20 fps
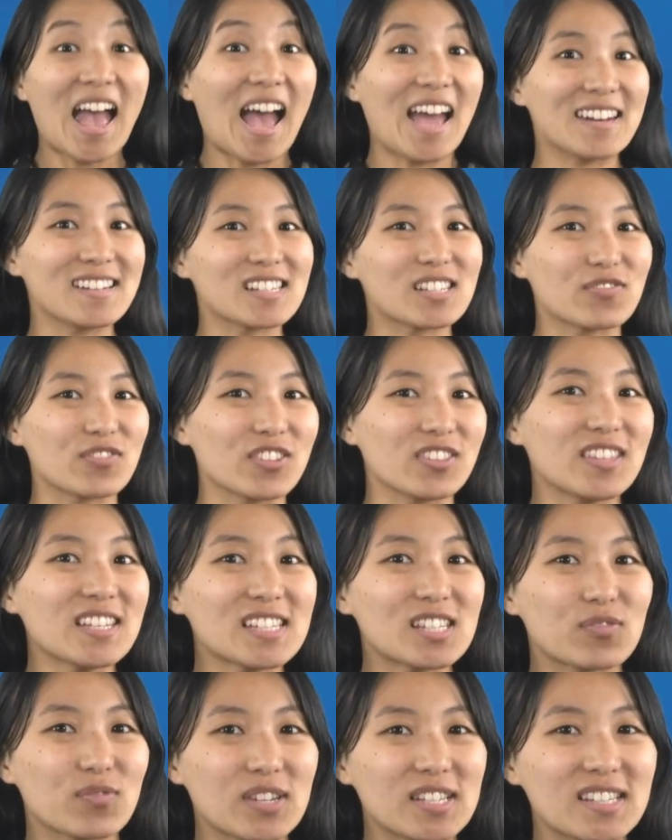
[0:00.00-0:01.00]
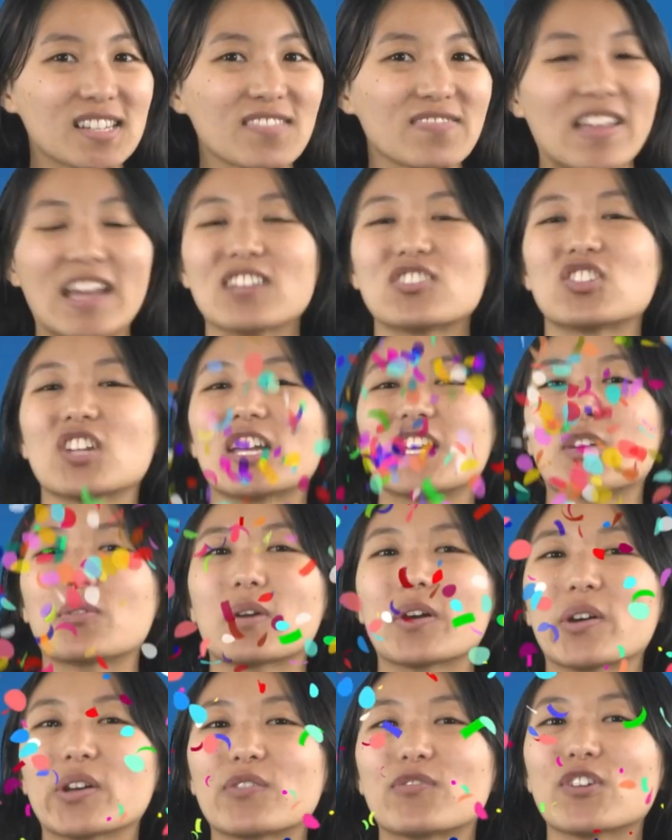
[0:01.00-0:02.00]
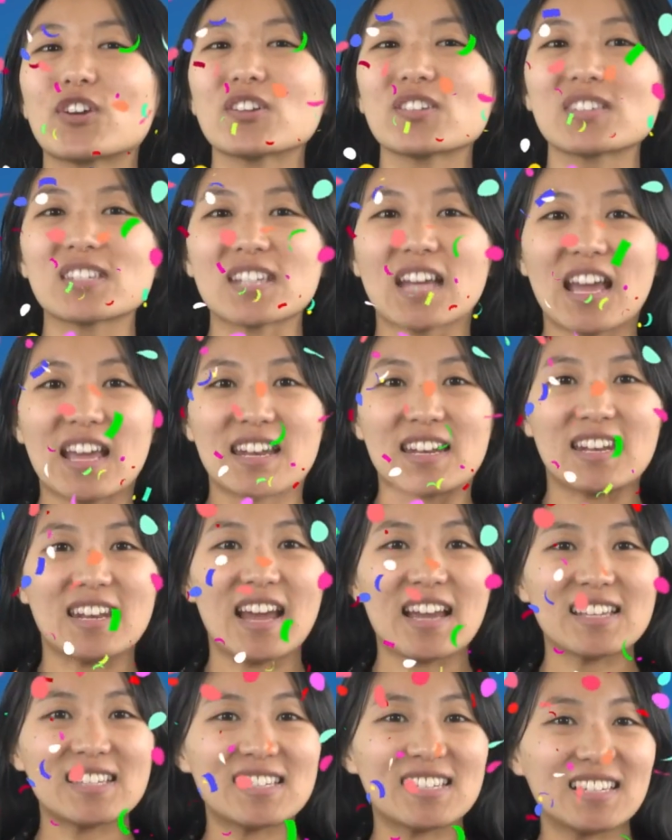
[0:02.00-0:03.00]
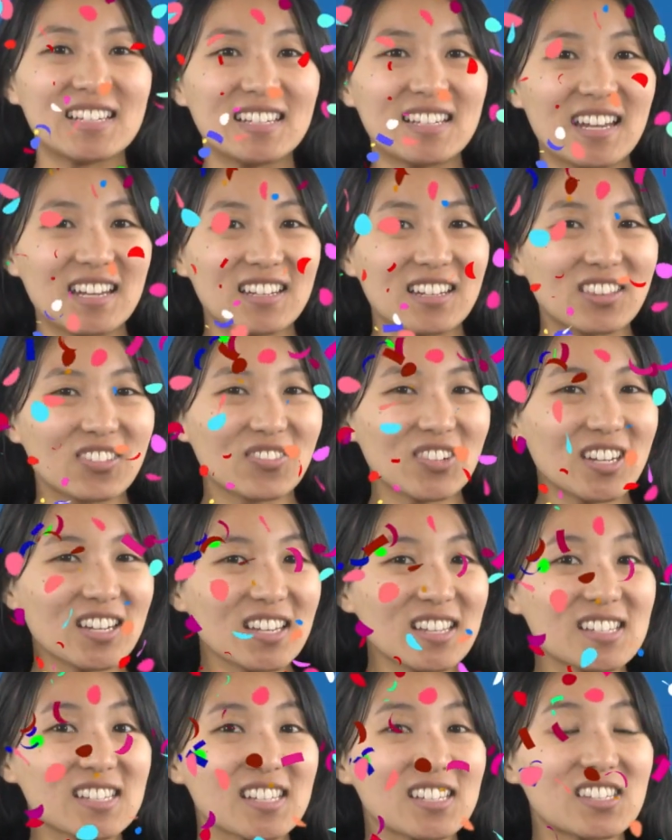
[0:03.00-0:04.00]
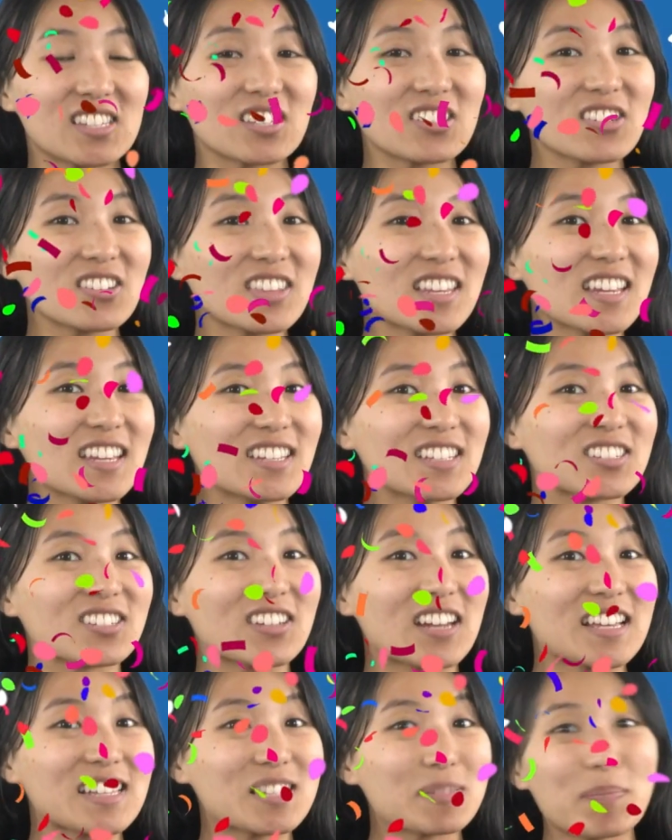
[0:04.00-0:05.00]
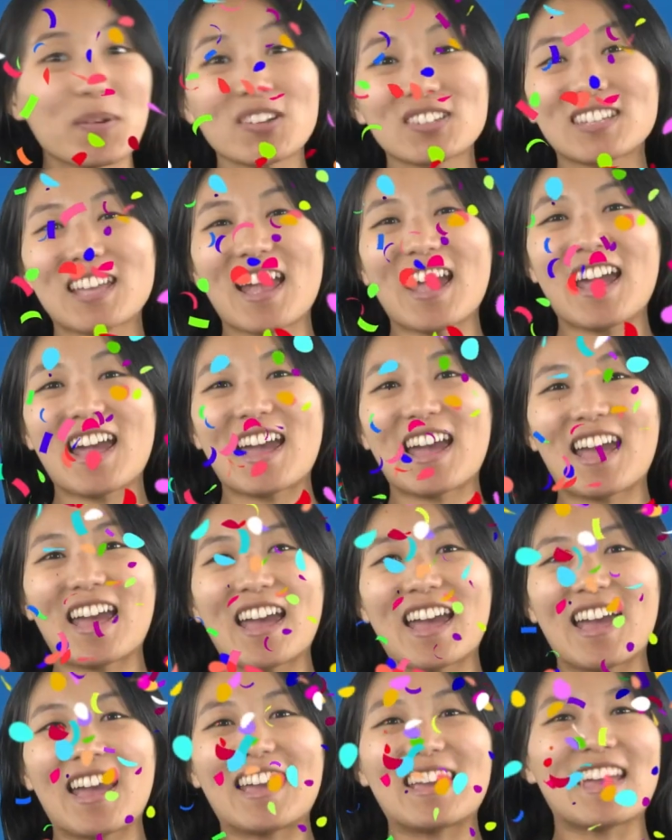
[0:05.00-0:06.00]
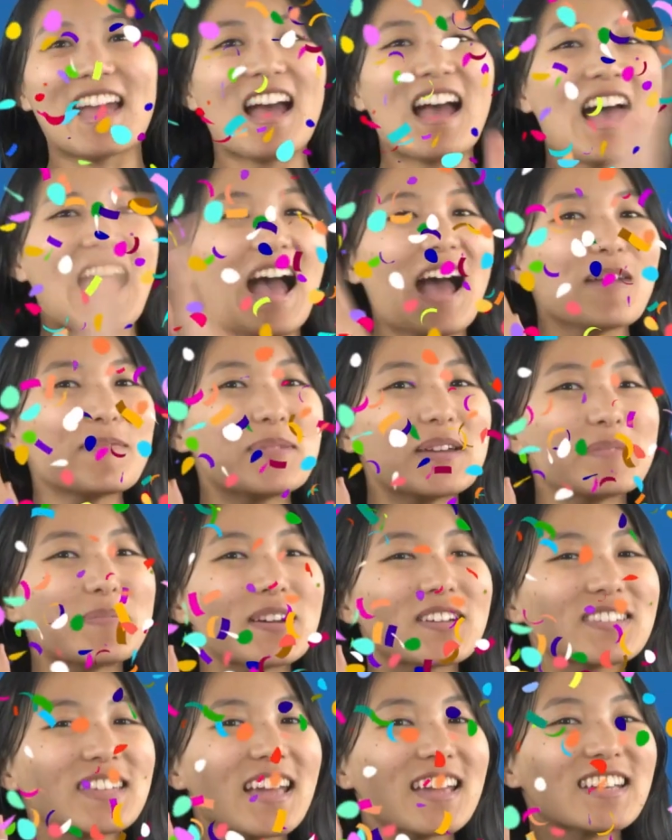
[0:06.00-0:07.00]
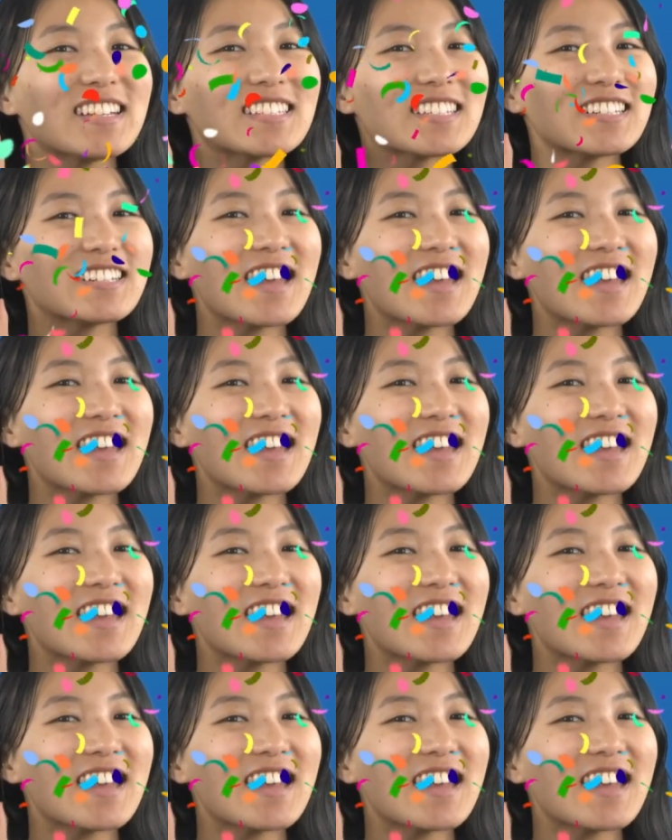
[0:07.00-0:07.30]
And it's for this reason that January 1st, 1983 is considered the internet's birthday! Happy birthday,